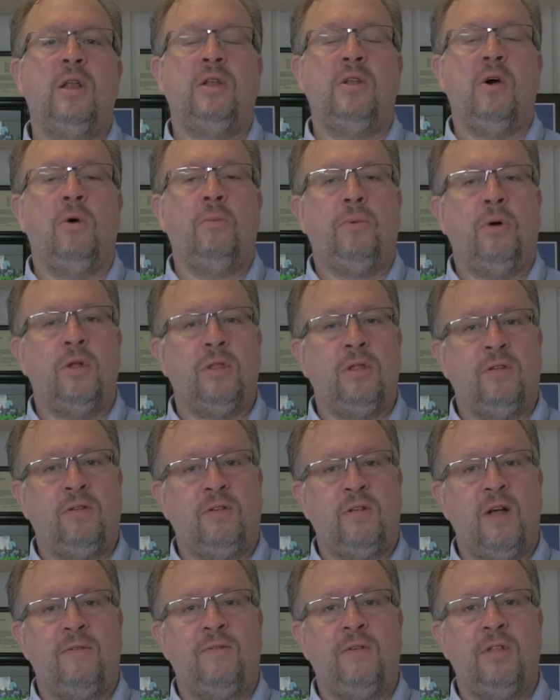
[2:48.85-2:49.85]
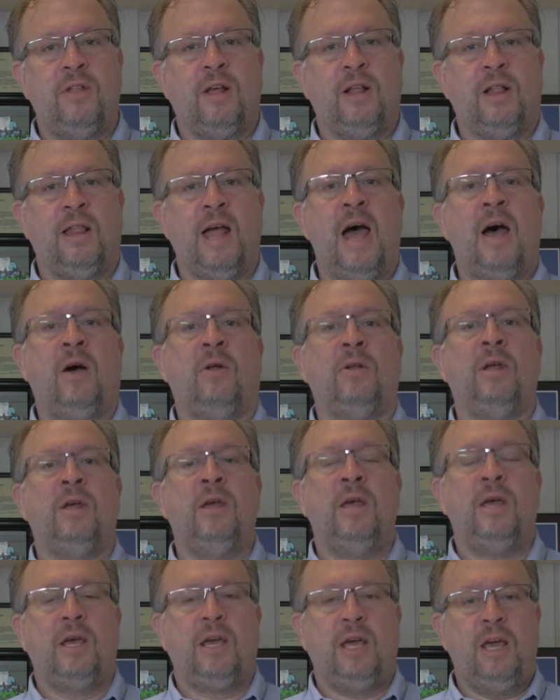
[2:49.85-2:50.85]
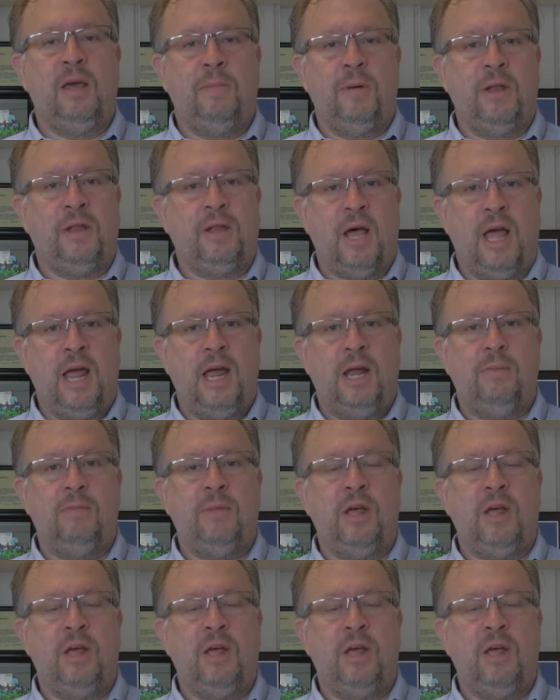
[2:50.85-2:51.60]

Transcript: Don't put the stuff in the cloud. Keep it tight.